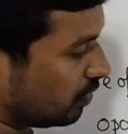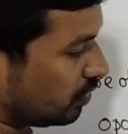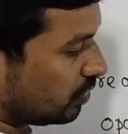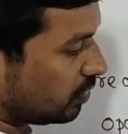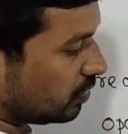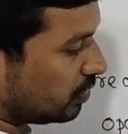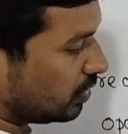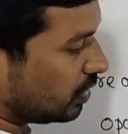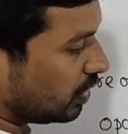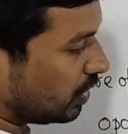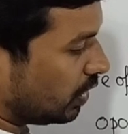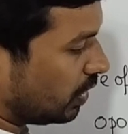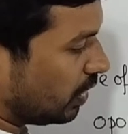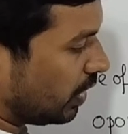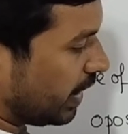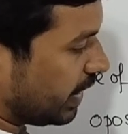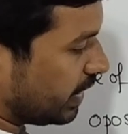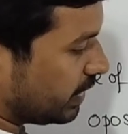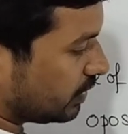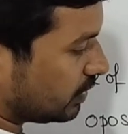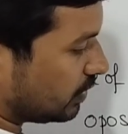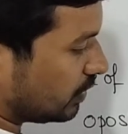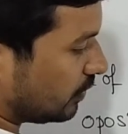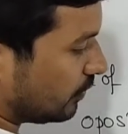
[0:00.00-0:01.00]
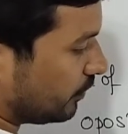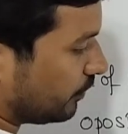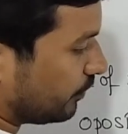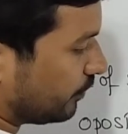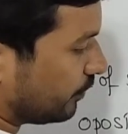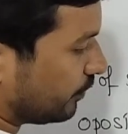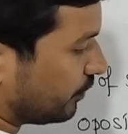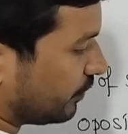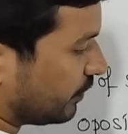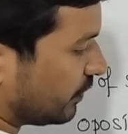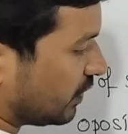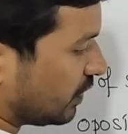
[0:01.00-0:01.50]
draw lines,
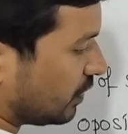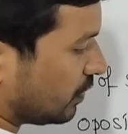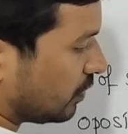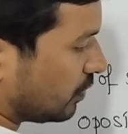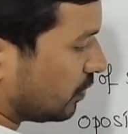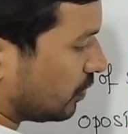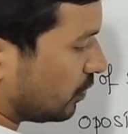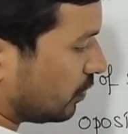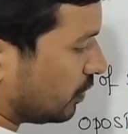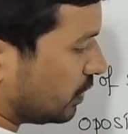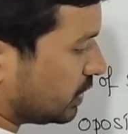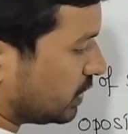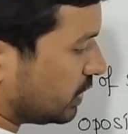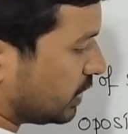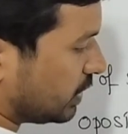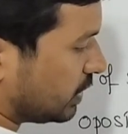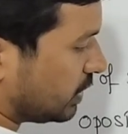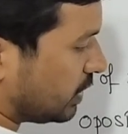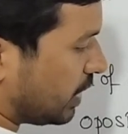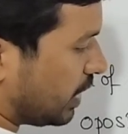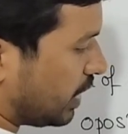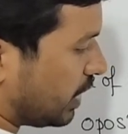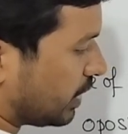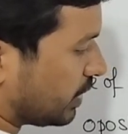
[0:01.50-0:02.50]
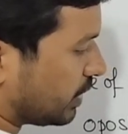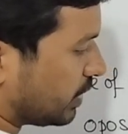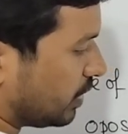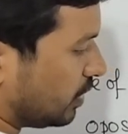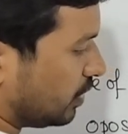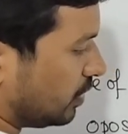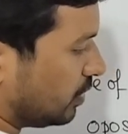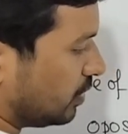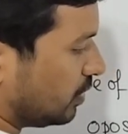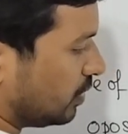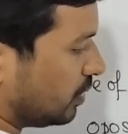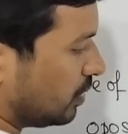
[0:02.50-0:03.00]
so in this
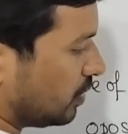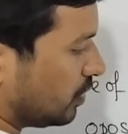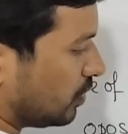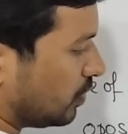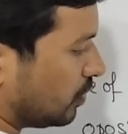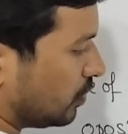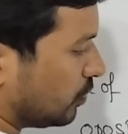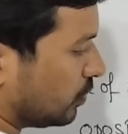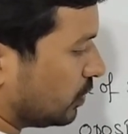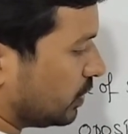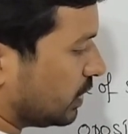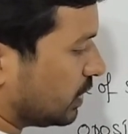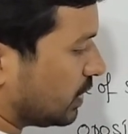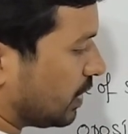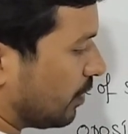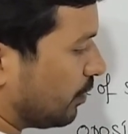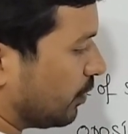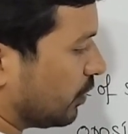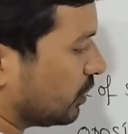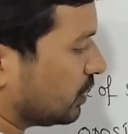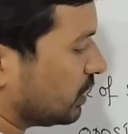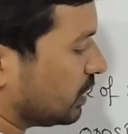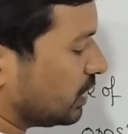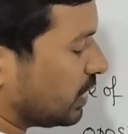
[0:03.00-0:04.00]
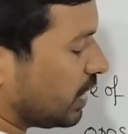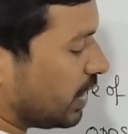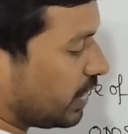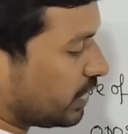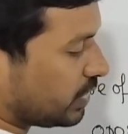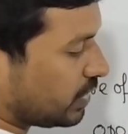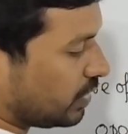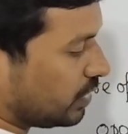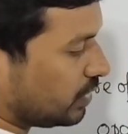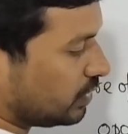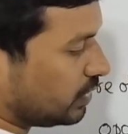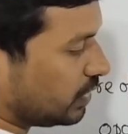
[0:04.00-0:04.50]
direction to this opposite
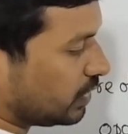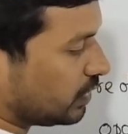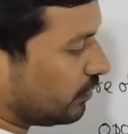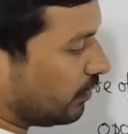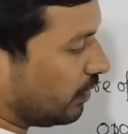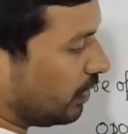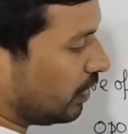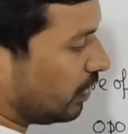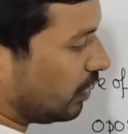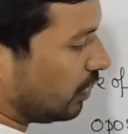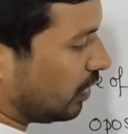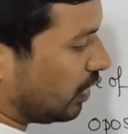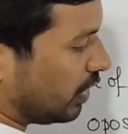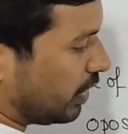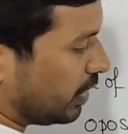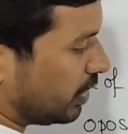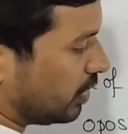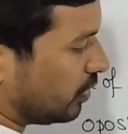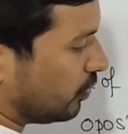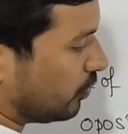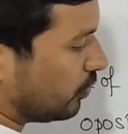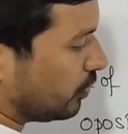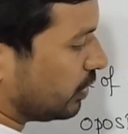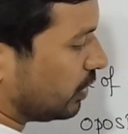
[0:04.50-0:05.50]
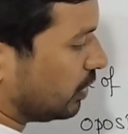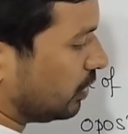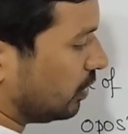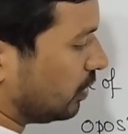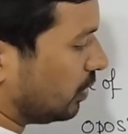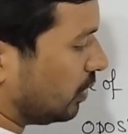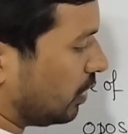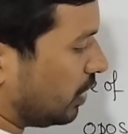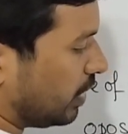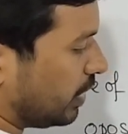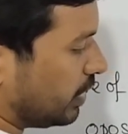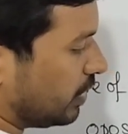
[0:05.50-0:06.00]
direction is this one,
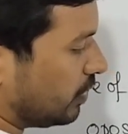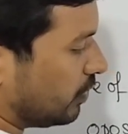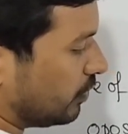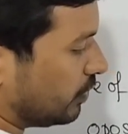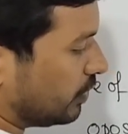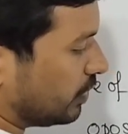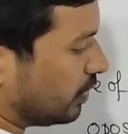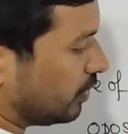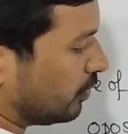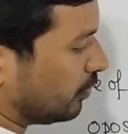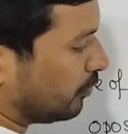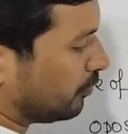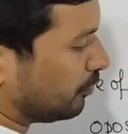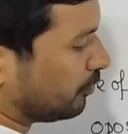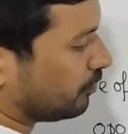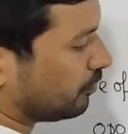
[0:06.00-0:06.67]
hydrogen, hydrogen.